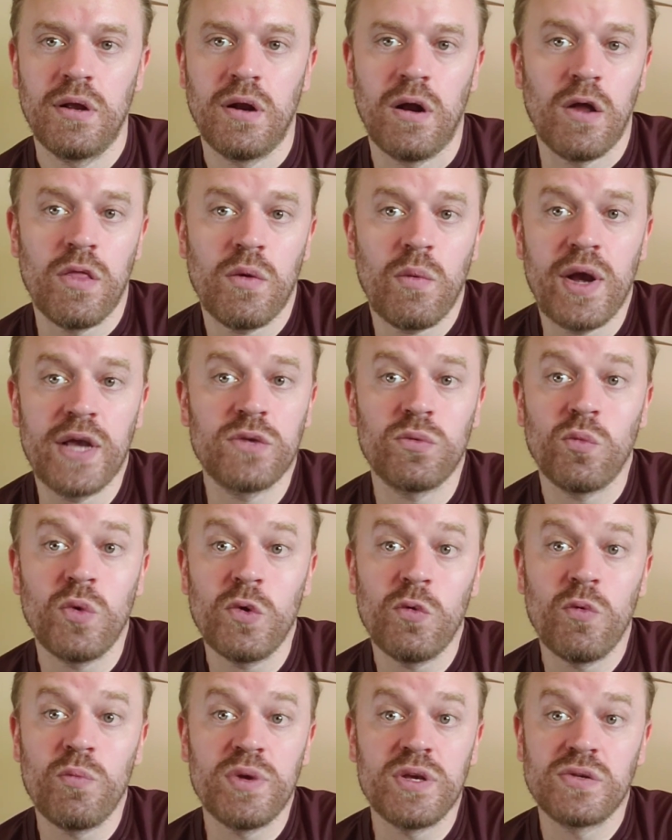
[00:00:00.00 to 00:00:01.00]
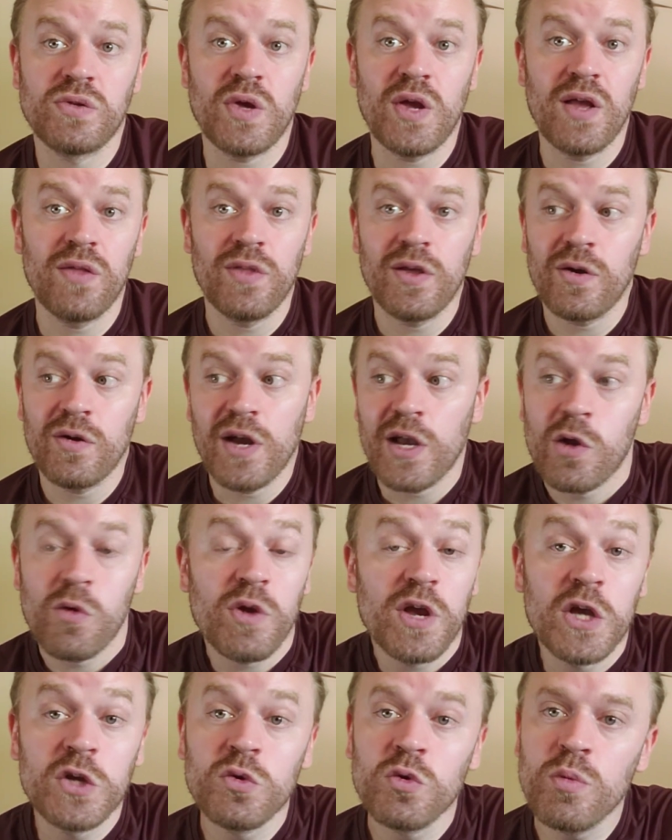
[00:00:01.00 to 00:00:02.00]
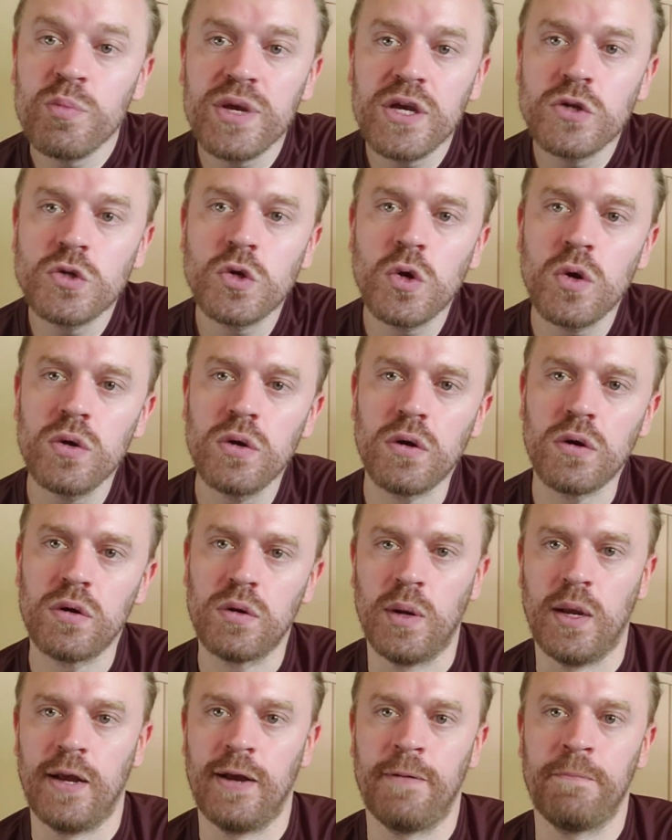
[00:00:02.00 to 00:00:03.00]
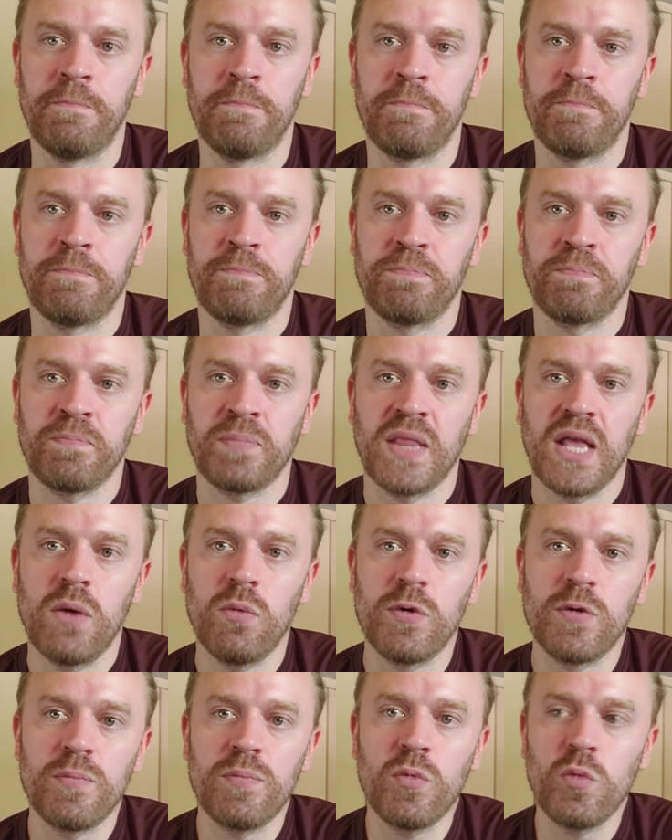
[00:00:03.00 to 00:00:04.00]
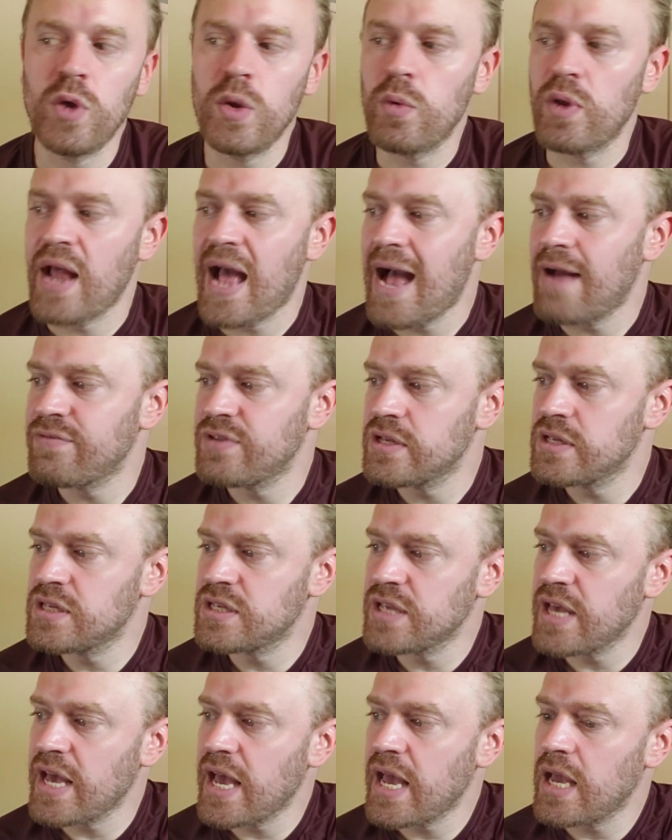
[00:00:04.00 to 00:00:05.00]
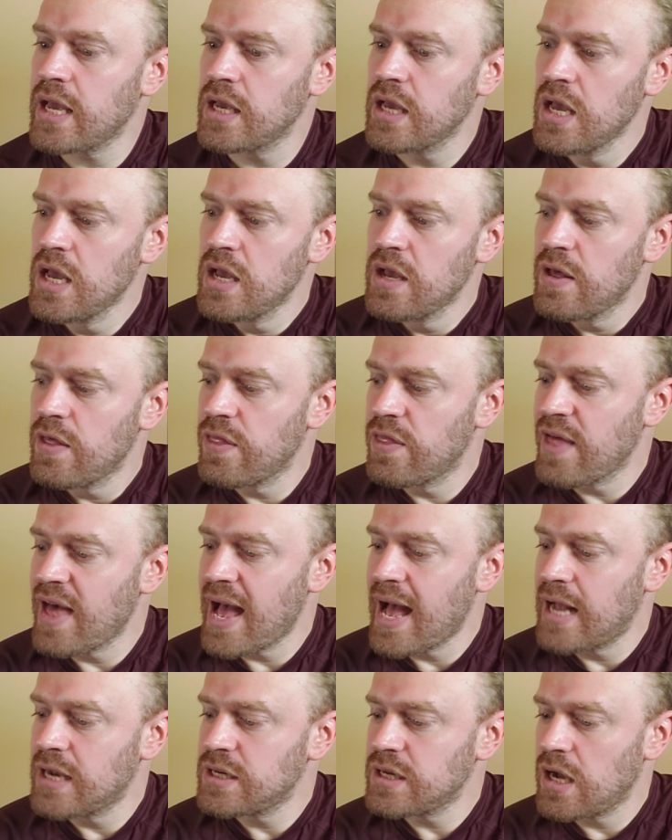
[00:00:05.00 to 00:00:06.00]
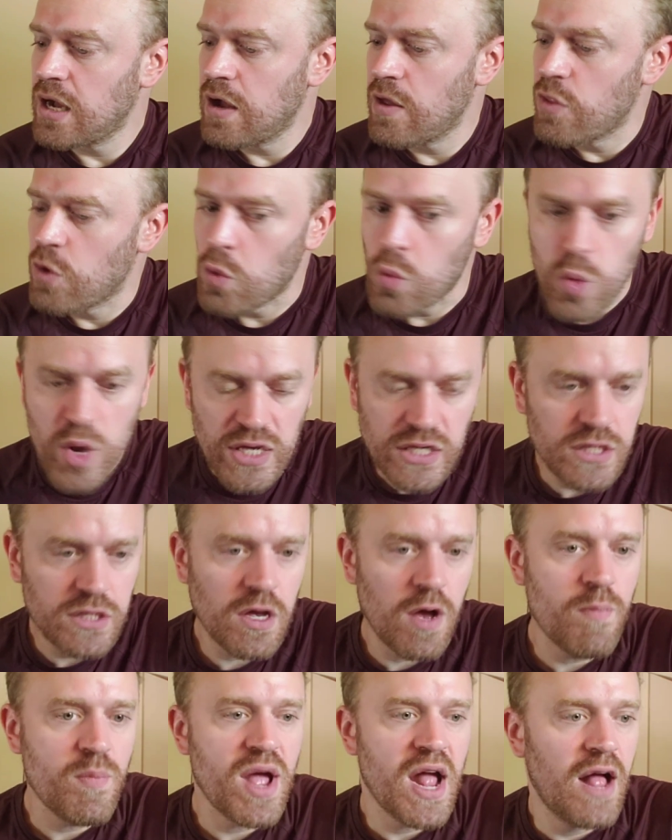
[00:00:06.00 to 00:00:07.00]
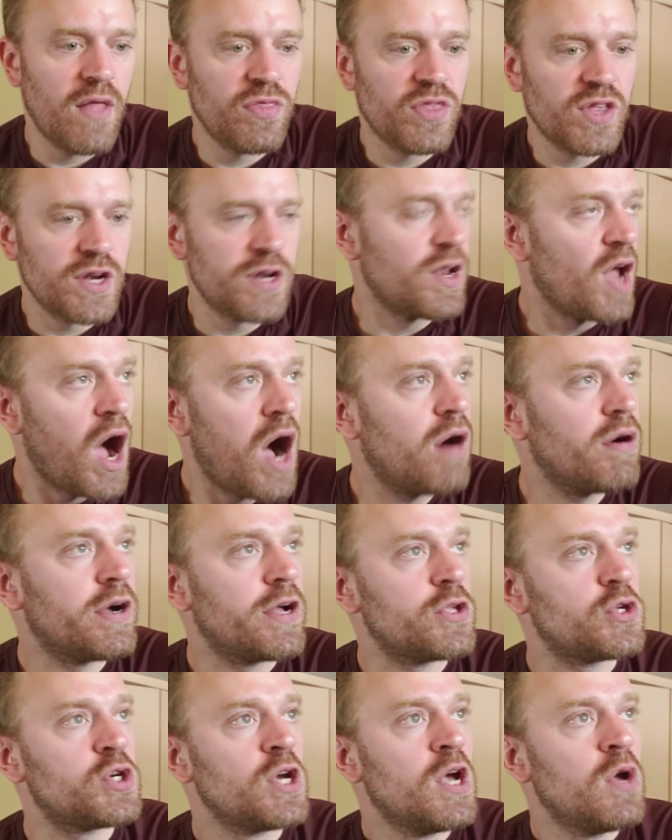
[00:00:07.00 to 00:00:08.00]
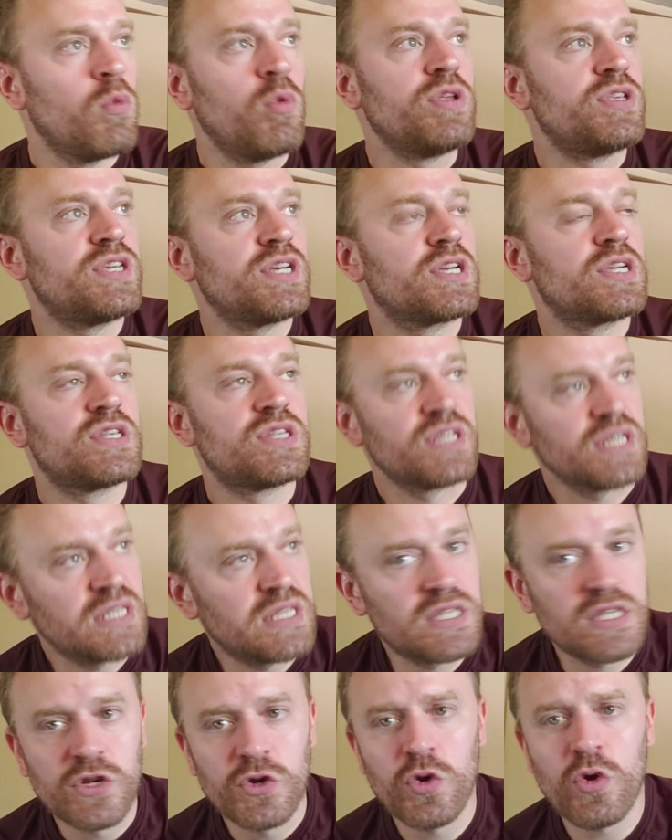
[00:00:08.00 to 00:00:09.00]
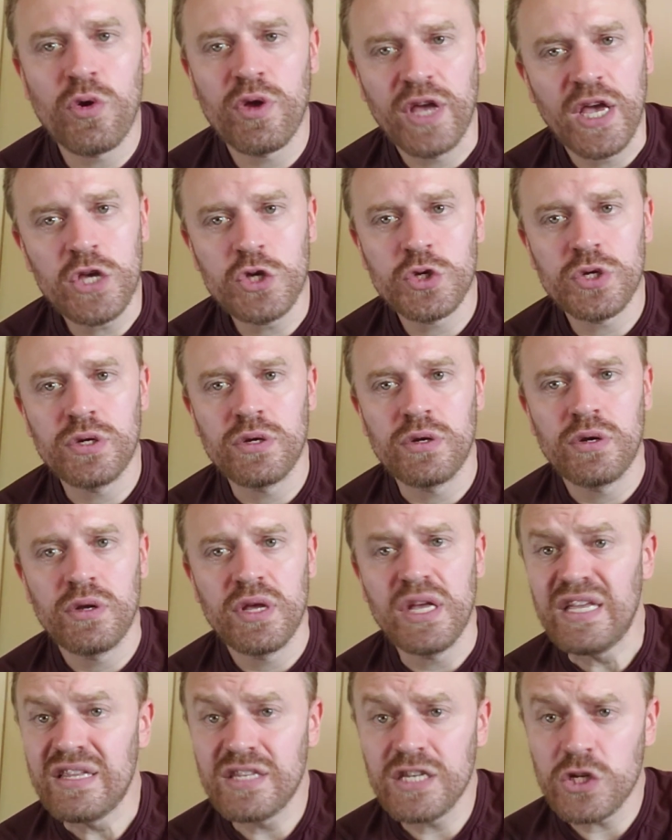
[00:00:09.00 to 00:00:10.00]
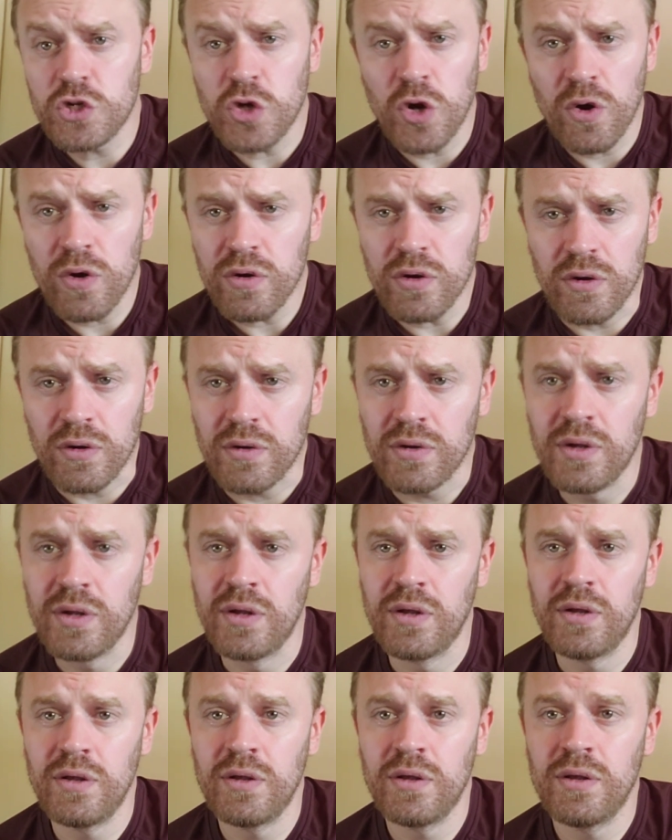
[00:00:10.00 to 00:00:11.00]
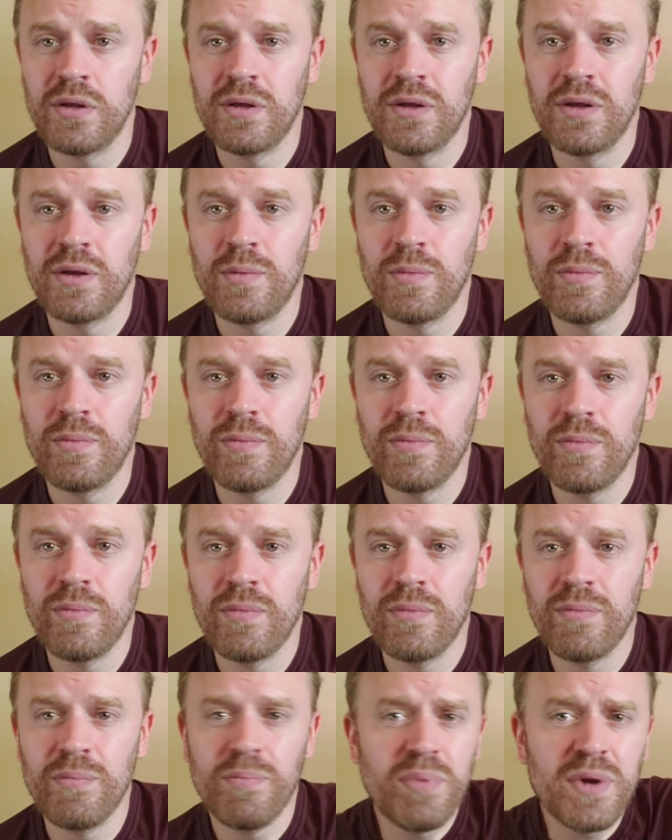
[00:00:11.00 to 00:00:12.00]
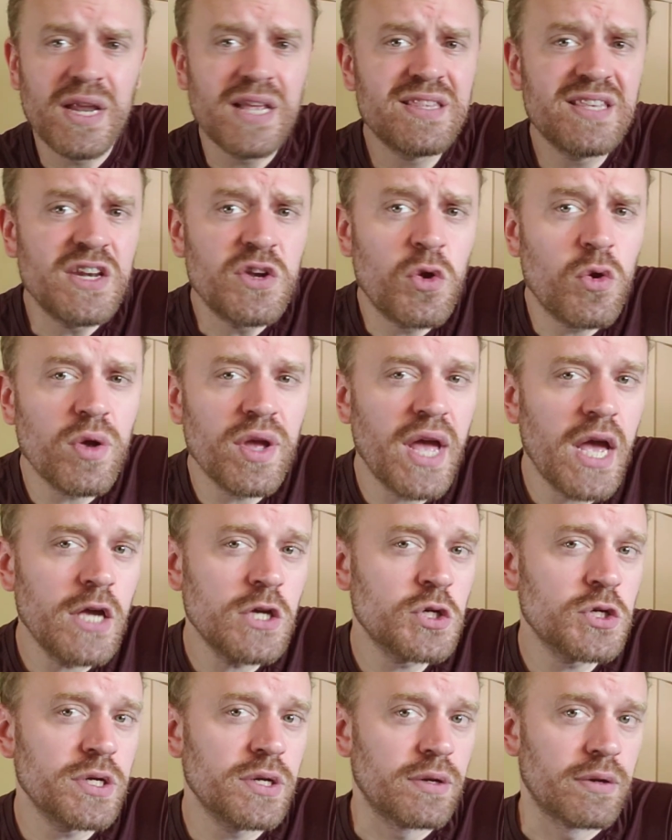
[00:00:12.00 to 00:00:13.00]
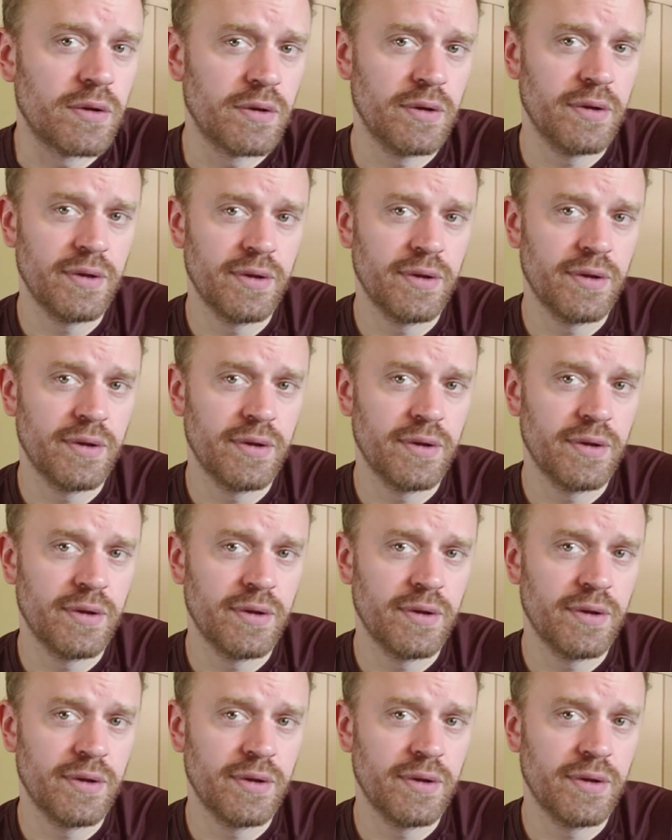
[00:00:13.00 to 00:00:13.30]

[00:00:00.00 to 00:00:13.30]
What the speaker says: Otherwise, we would be saying that like creation would be eternal. We would have to say that the wisdom and the knowledge which exists in creation is eternal. But it's in creation.